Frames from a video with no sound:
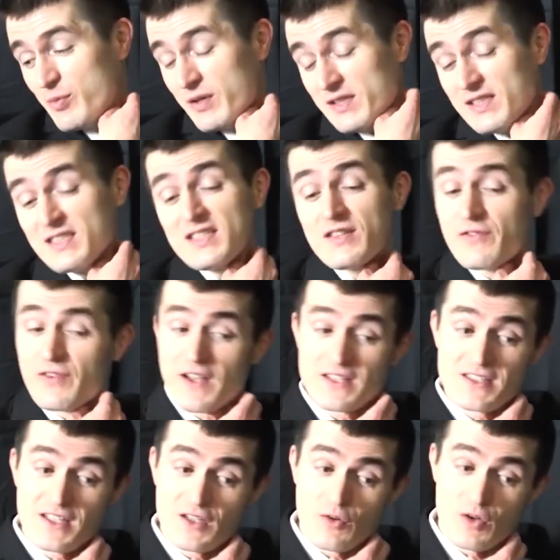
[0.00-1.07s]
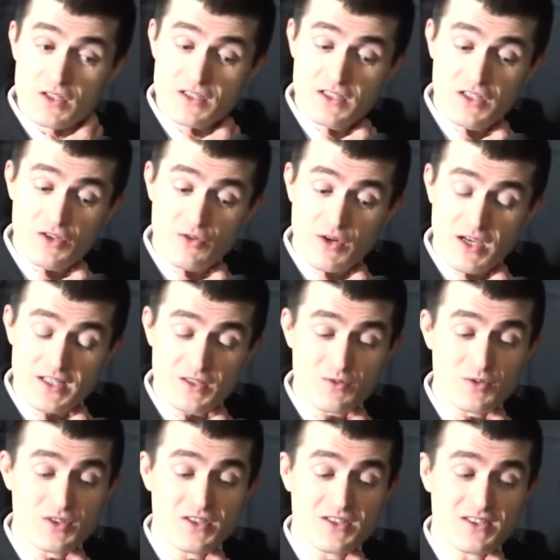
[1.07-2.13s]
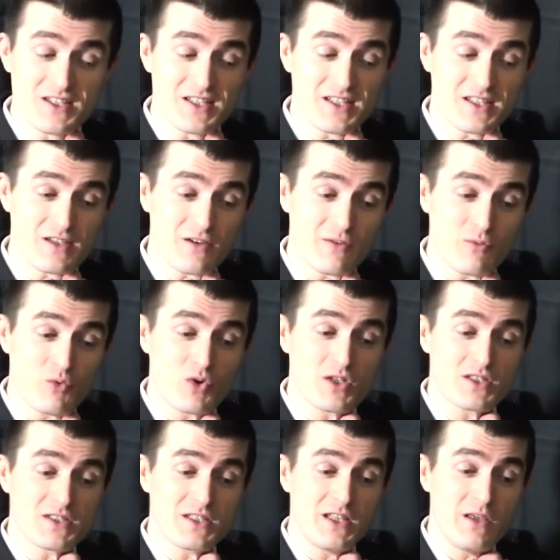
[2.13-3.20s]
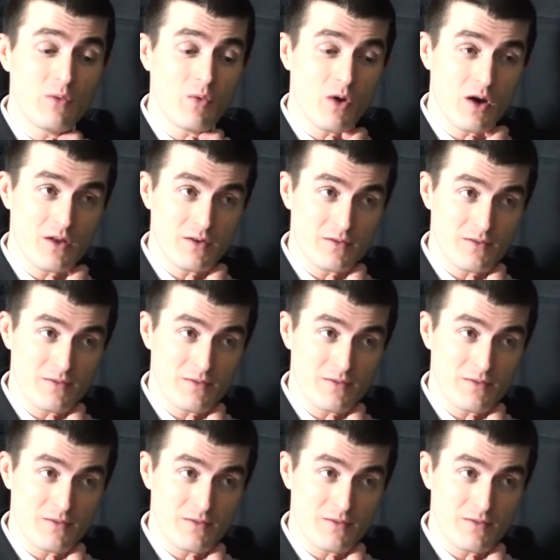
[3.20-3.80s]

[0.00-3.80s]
But this is a fascinating question that you ask, which is like, what does he want?